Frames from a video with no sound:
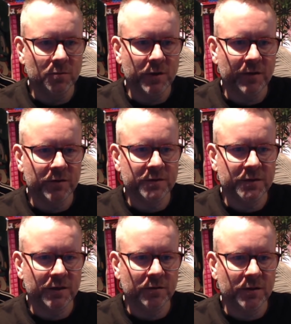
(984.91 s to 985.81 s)
We have the
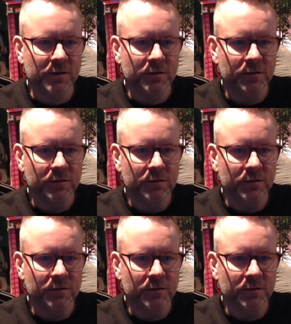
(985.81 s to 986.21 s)
children.